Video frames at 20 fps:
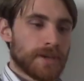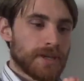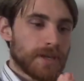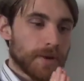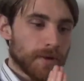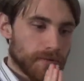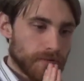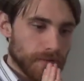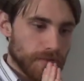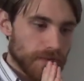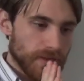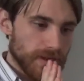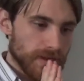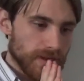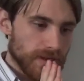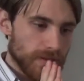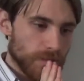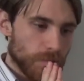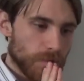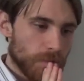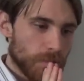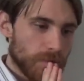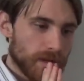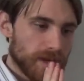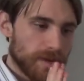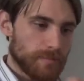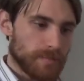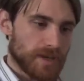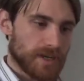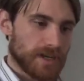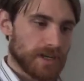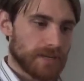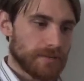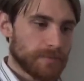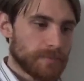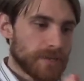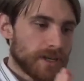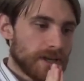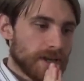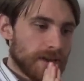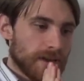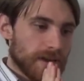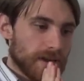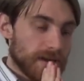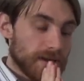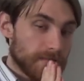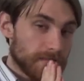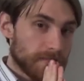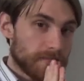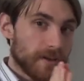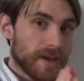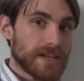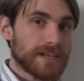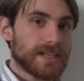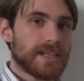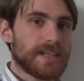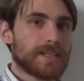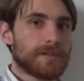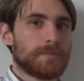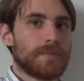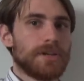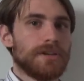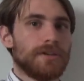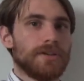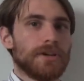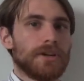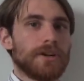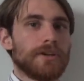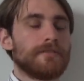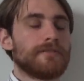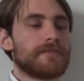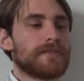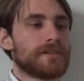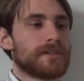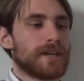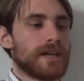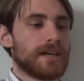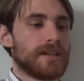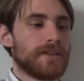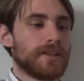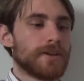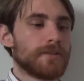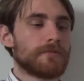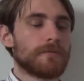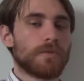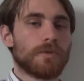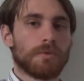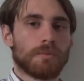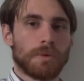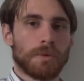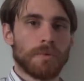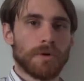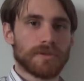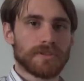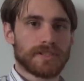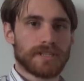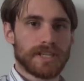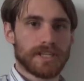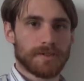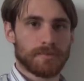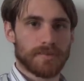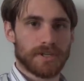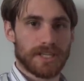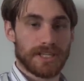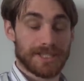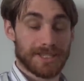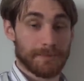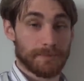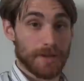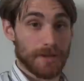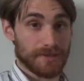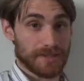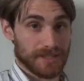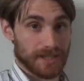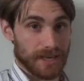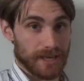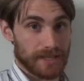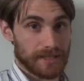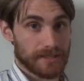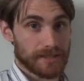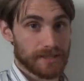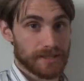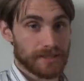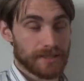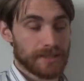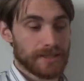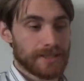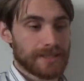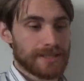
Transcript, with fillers: Now if you're thinking, well wait a minute, Infect has been nerfed, and therefore we won't see as many Spellskites.